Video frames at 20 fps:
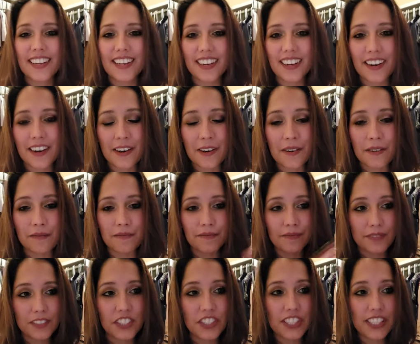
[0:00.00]
um,
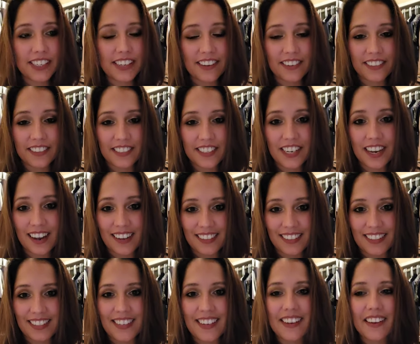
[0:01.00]
Chanel
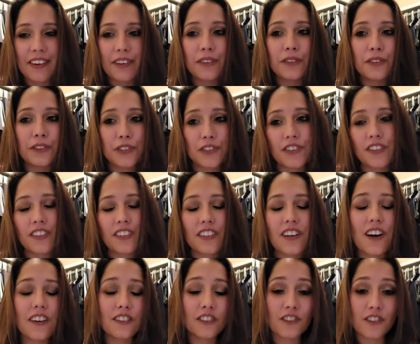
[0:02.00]
Chance Eau
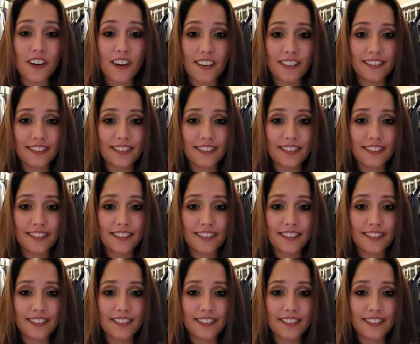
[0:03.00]
Tendre,